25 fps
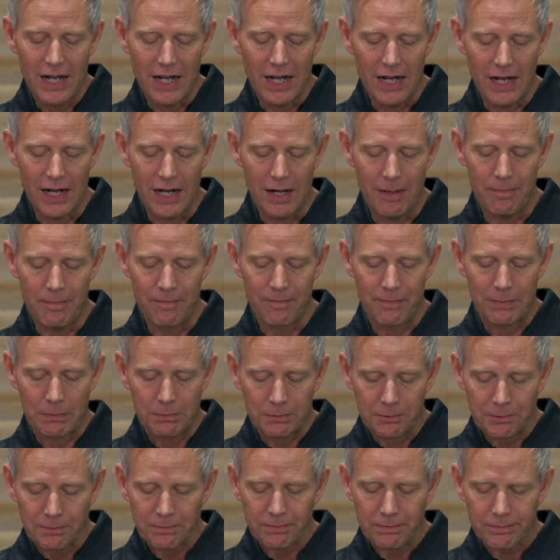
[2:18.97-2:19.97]

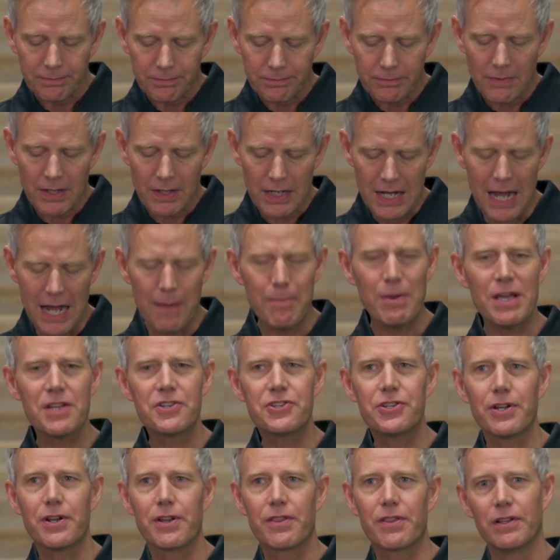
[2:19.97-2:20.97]
I
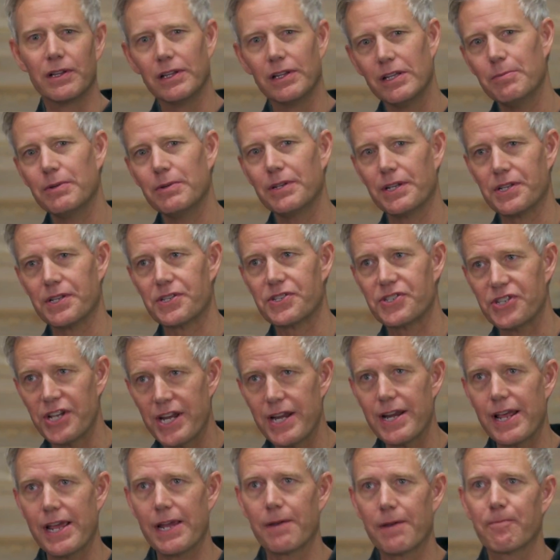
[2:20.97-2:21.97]
mentioned the limited
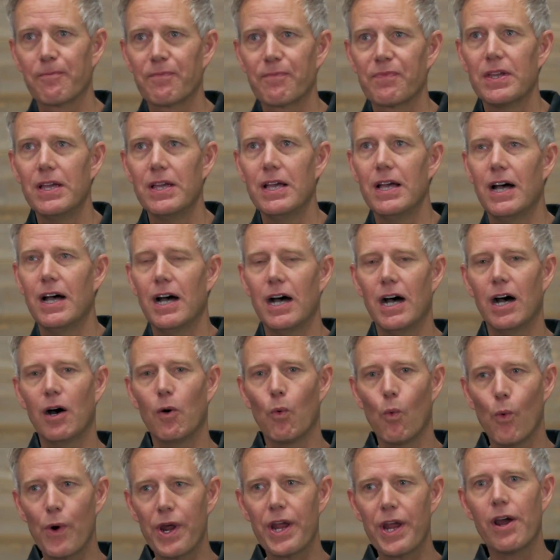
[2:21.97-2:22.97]
seating.
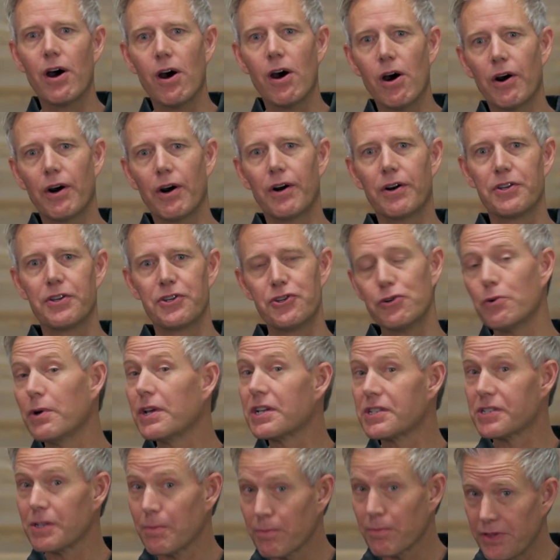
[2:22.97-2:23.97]
We are
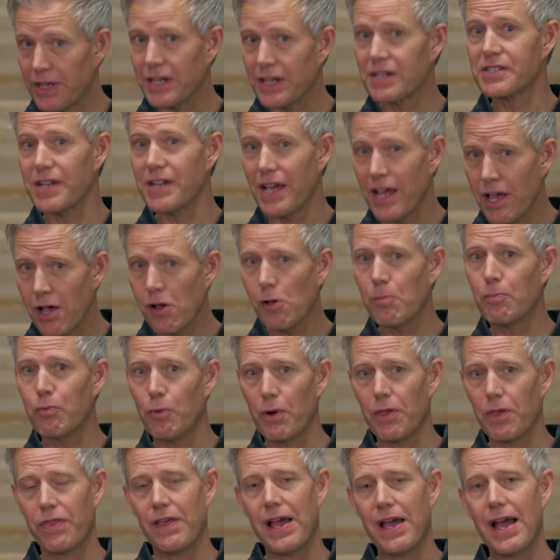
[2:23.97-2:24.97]
doing some things to help
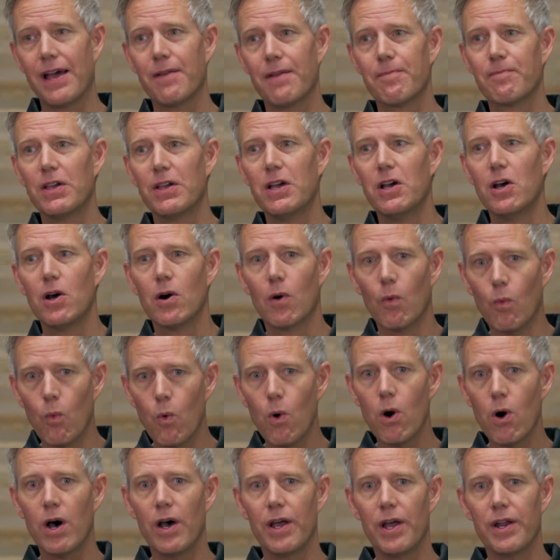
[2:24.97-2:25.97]
with that.
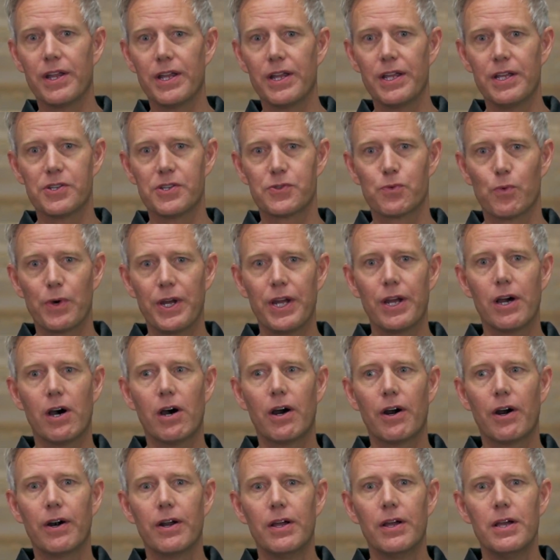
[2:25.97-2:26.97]
One is we
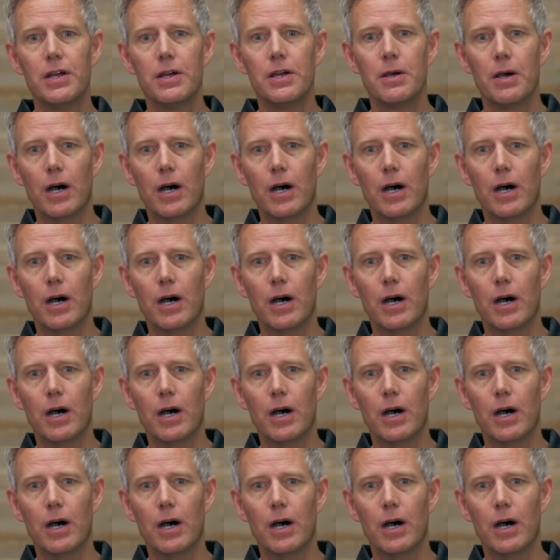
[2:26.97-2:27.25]
are